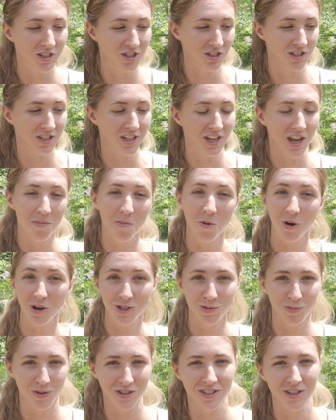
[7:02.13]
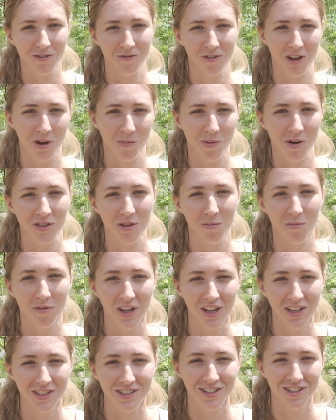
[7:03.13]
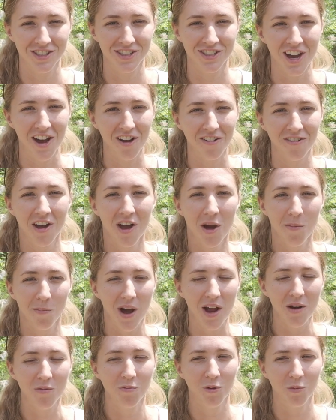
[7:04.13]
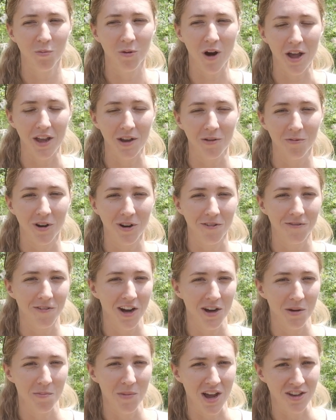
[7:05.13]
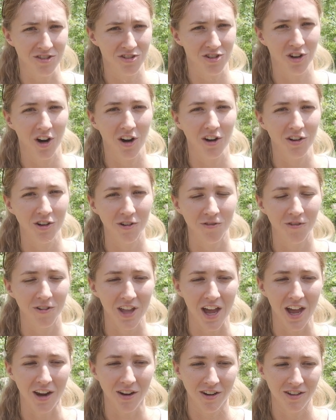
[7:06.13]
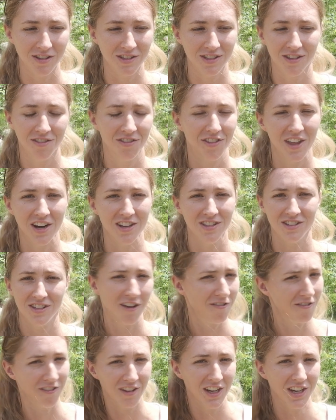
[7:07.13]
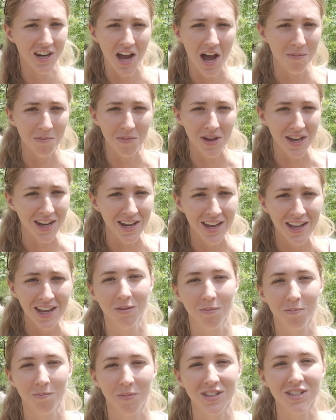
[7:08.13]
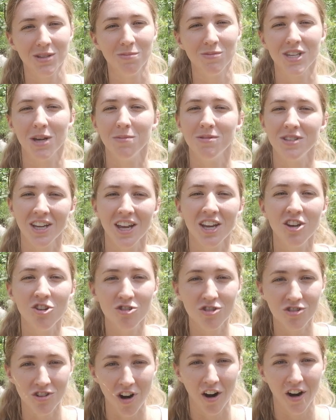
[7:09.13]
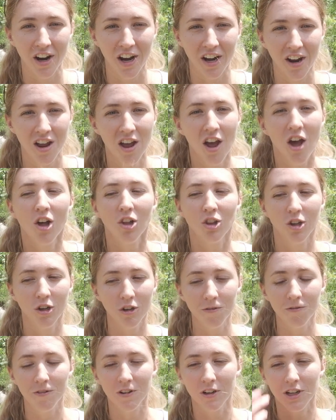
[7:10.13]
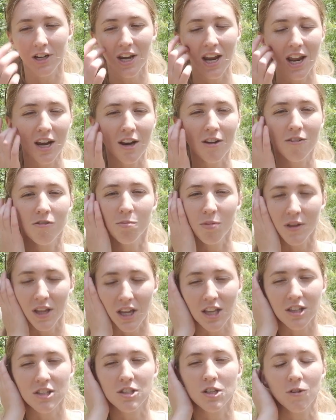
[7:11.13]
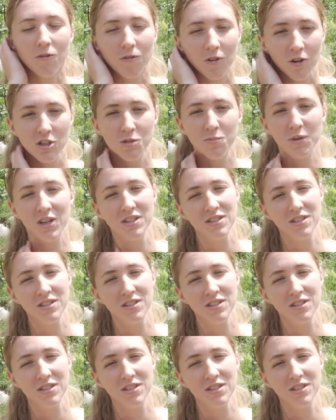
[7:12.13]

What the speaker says: just to get more specific about the plants and stuff, but we'll probably want to find a master gardener for that because that is definitely not me. But some tips to get you started: look for native plants first because